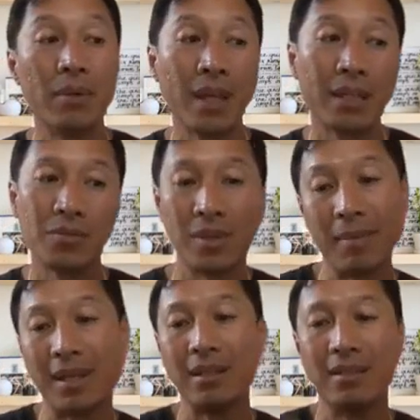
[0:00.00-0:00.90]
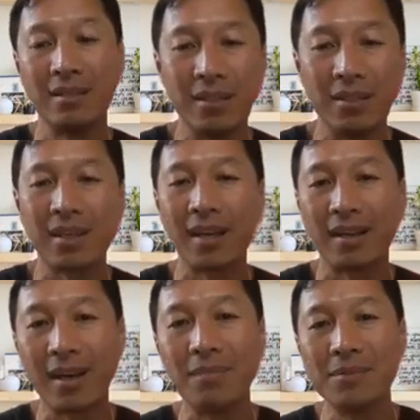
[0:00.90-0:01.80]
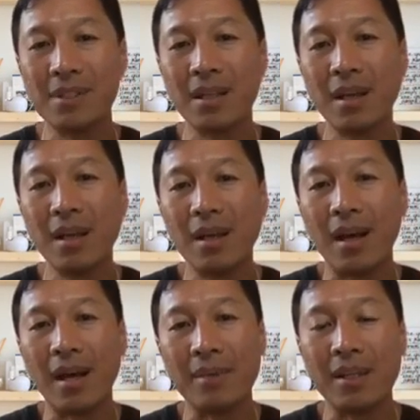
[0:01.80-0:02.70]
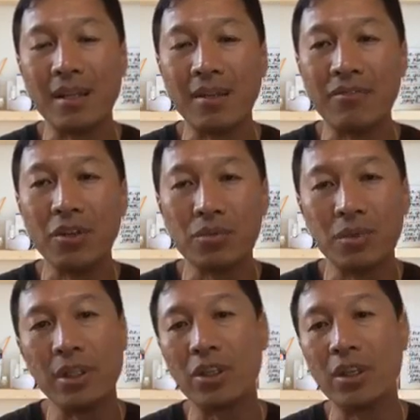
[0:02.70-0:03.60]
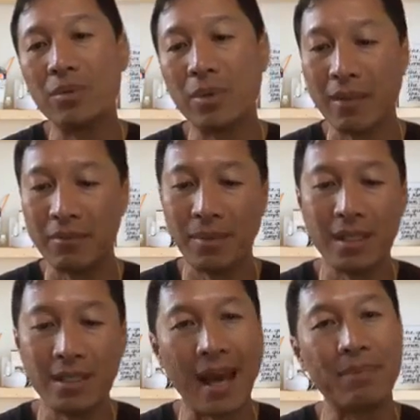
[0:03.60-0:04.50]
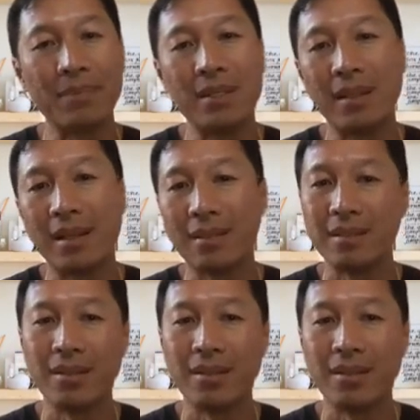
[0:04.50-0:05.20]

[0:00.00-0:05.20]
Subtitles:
That's when the money, kind of comes. And then it feels really good when everybody's happy. Then,